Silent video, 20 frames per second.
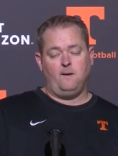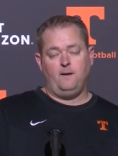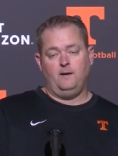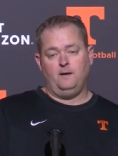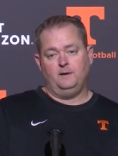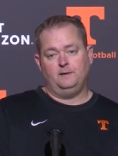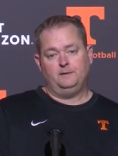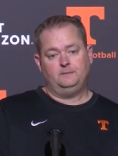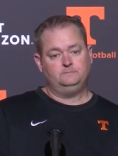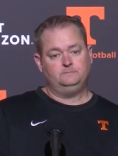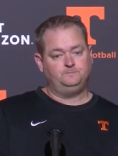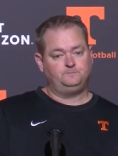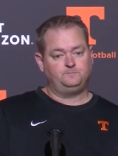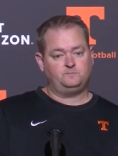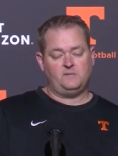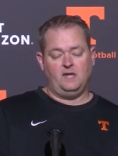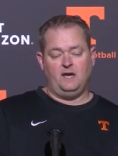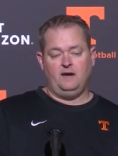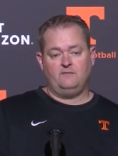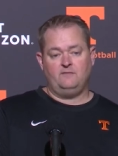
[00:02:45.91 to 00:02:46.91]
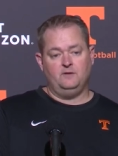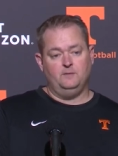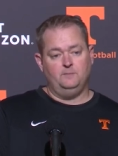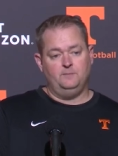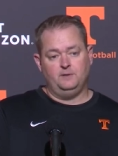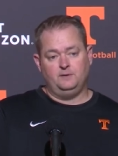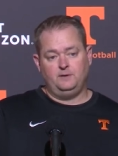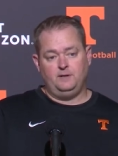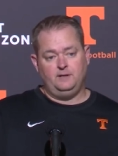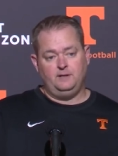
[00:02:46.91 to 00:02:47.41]
They have the
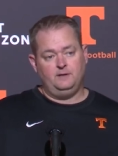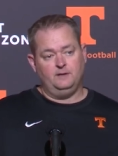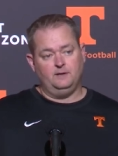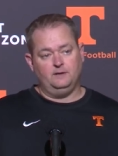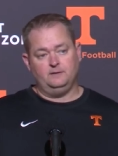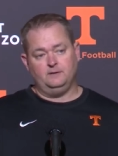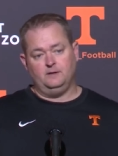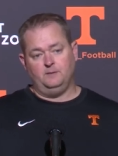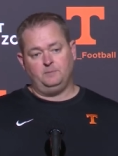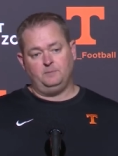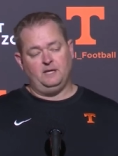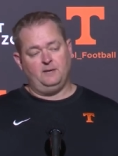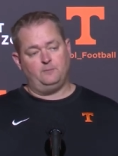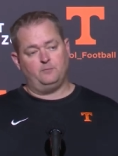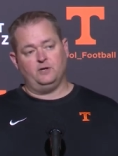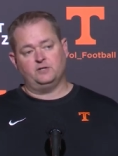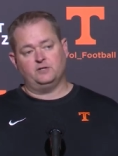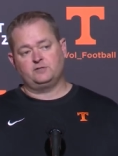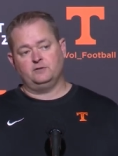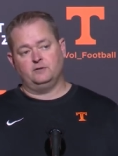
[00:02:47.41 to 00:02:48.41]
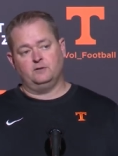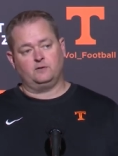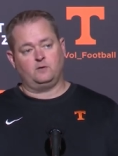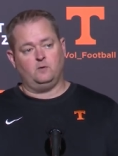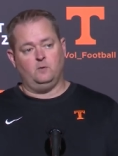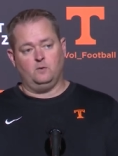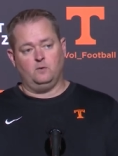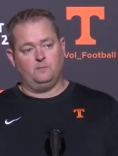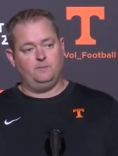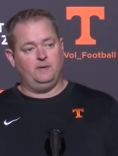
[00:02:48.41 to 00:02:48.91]
ability to apply pressure to the
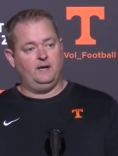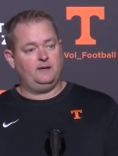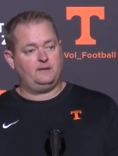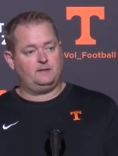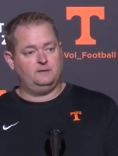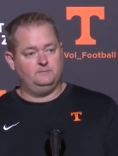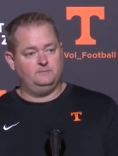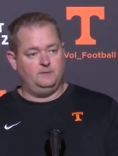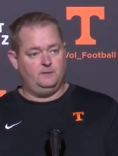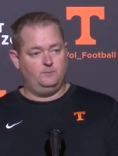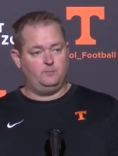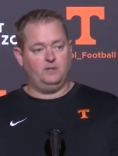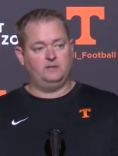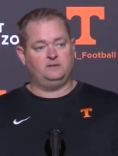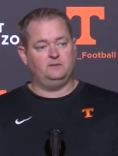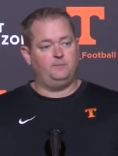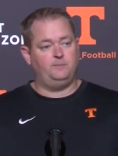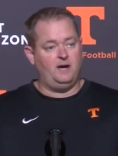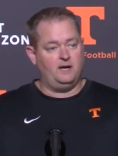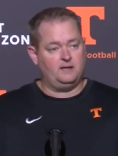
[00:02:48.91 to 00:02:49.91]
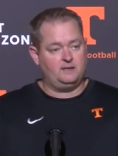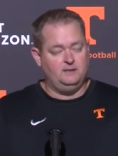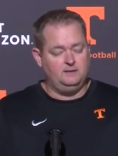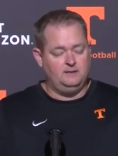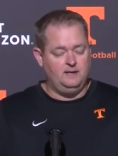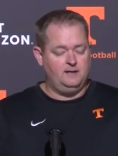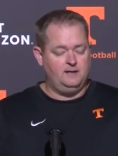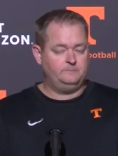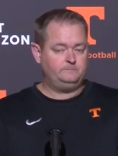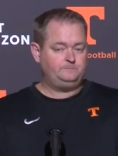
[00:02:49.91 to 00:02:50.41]
quarterback and break the pocket
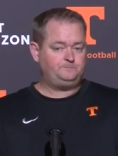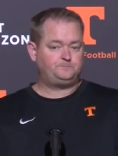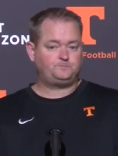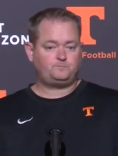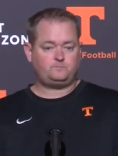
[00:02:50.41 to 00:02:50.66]
down.